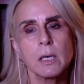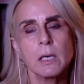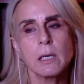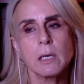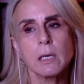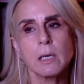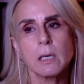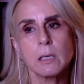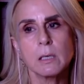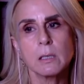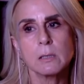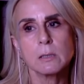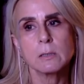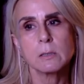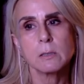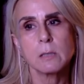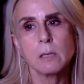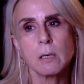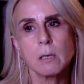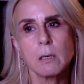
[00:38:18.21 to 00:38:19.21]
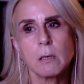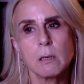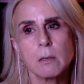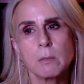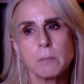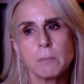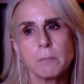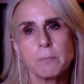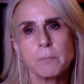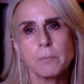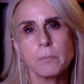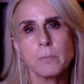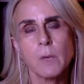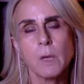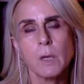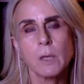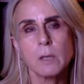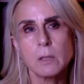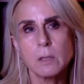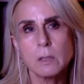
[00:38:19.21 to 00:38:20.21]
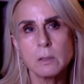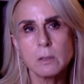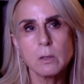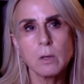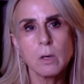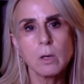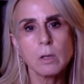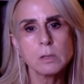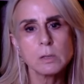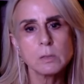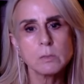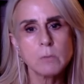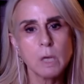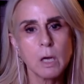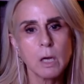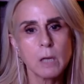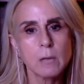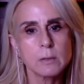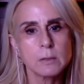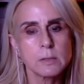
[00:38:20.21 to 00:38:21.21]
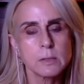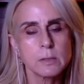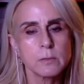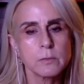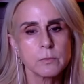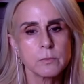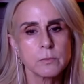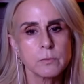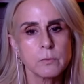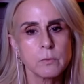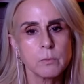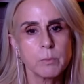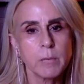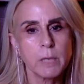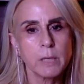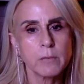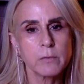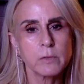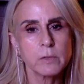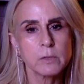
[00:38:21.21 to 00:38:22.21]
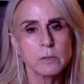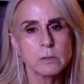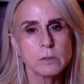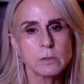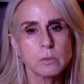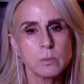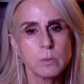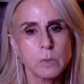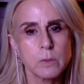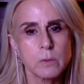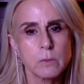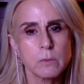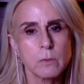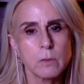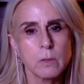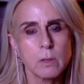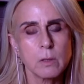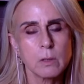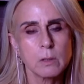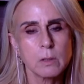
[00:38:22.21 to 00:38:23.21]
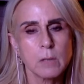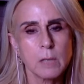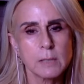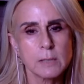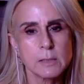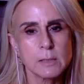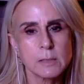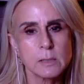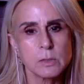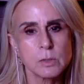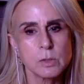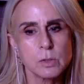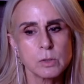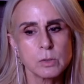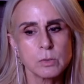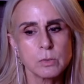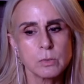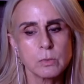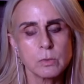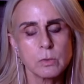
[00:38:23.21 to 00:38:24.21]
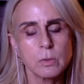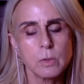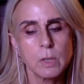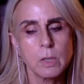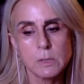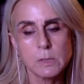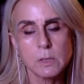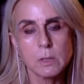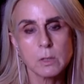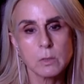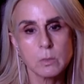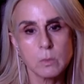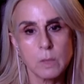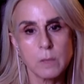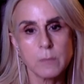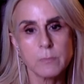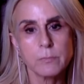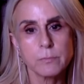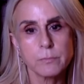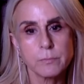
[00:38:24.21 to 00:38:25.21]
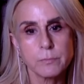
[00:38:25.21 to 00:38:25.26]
And I think there are some cognitive benefits with glycine too. It's a good one.